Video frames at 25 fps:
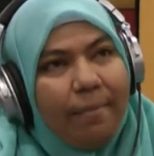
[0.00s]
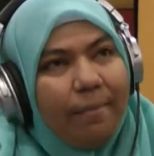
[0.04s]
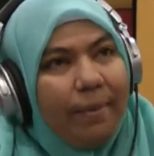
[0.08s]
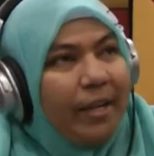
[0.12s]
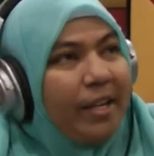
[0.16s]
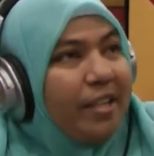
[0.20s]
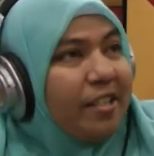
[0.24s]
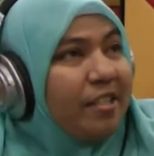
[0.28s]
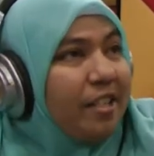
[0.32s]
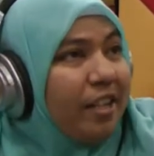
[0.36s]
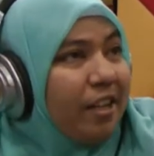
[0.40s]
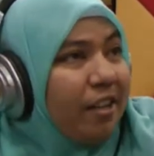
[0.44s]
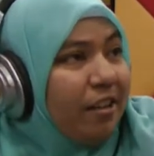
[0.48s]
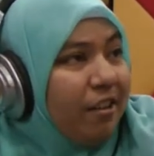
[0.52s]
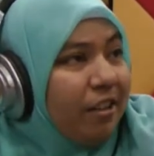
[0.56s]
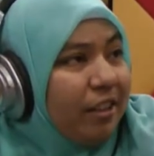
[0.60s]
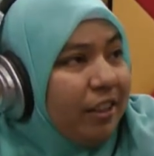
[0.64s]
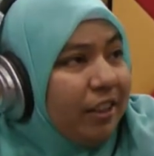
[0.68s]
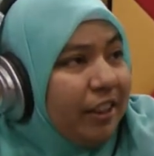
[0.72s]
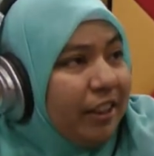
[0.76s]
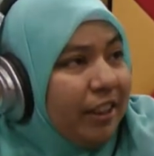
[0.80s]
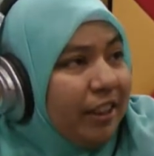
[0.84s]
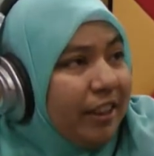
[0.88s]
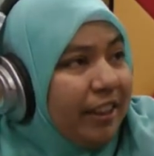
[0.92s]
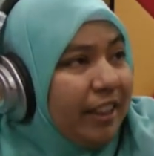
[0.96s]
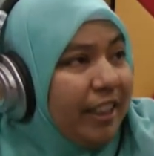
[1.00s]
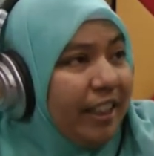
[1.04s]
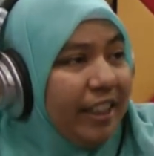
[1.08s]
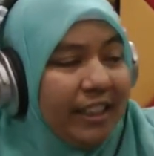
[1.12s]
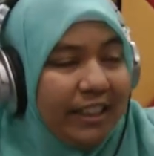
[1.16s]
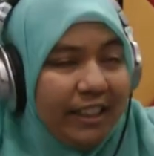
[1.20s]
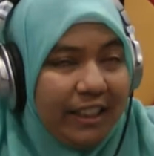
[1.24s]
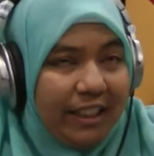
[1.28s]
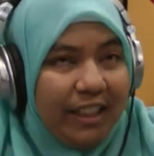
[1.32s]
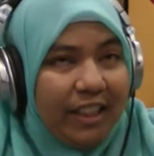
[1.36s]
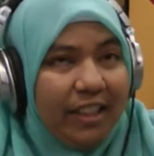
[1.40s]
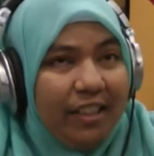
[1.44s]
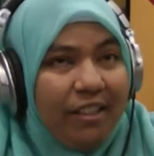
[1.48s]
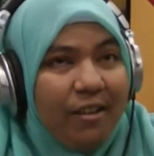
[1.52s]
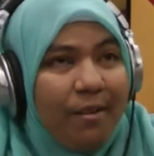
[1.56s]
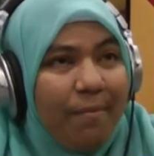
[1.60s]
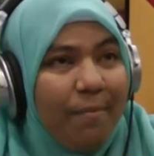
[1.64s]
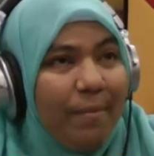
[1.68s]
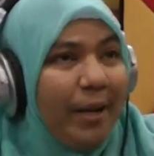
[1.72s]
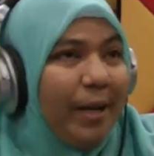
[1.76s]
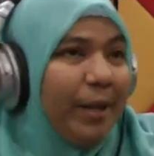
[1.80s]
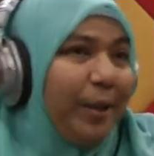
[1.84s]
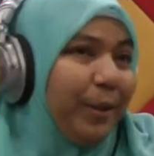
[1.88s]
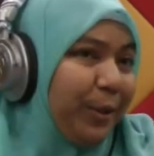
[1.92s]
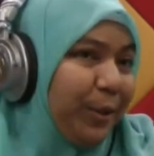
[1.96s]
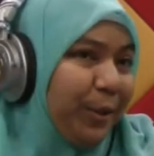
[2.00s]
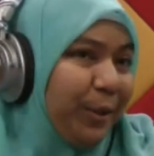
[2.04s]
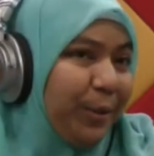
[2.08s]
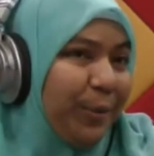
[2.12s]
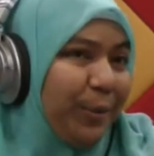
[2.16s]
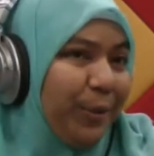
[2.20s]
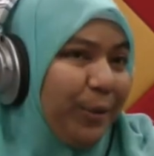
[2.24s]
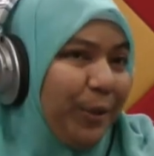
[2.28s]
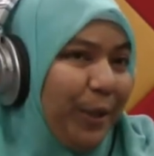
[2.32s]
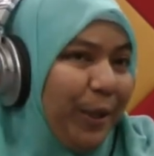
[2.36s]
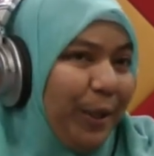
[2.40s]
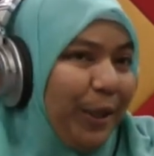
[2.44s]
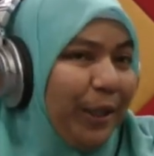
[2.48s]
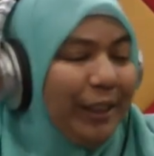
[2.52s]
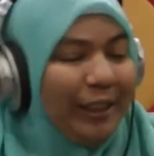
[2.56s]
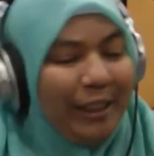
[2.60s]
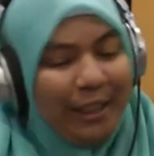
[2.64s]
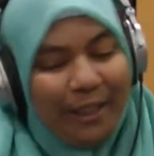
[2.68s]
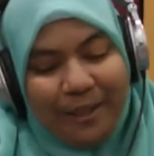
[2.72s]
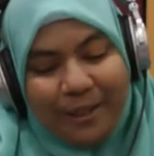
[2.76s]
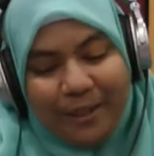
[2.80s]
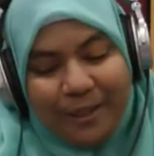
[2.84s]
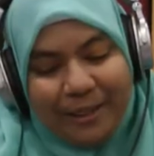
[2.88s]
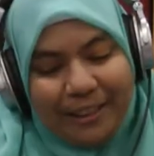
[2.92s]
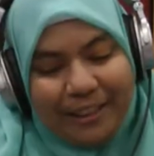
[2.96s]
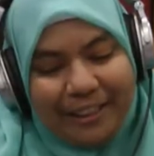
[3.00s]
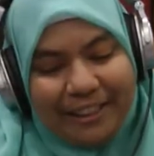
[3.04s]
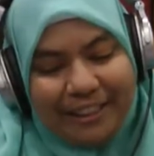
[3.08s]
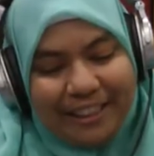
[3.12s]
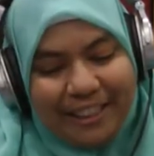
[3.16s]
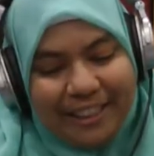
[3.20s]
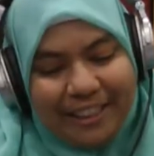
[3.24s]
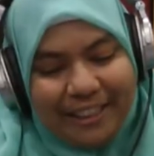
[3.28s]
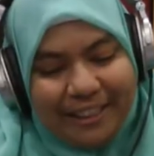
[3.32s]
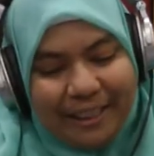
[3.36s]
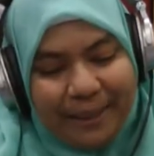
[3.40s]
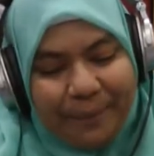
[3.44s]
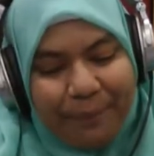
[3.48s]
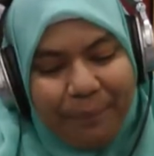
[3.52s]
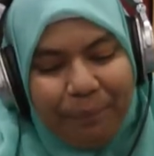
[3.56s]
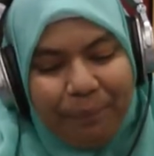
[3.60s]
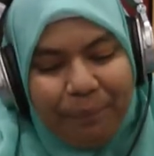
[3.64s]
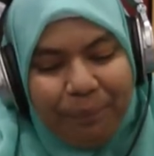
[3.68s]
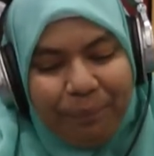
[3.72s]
Because psychology is easy. You know, medical school's hard, psychology is easy.